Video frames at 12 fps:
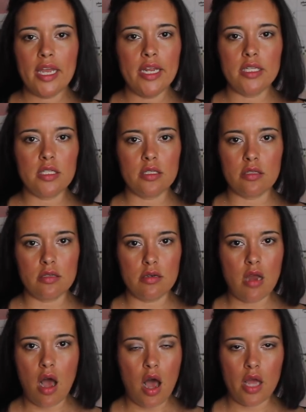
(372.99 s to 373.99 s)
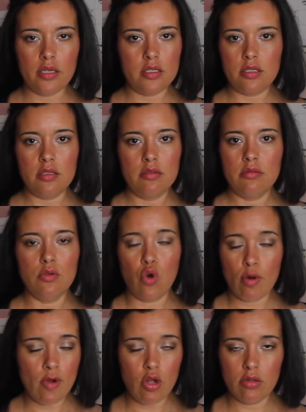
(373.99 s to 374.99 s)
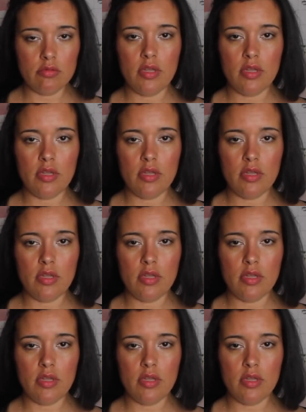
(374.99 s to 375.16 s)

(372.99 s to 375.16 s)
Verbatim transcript: It's not normal.